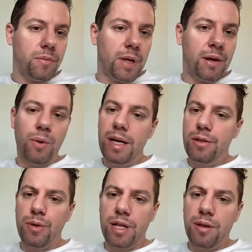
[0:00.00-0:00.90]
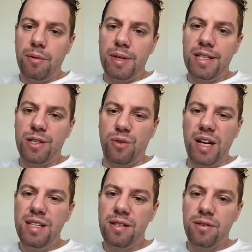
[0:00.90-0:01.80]
I wanted to get down my
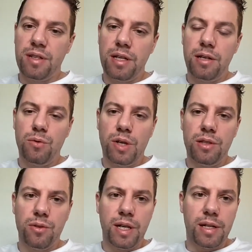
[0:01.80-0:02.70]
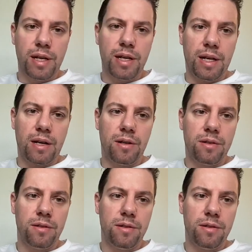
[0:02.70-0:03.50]
stress because I didn't want to get like another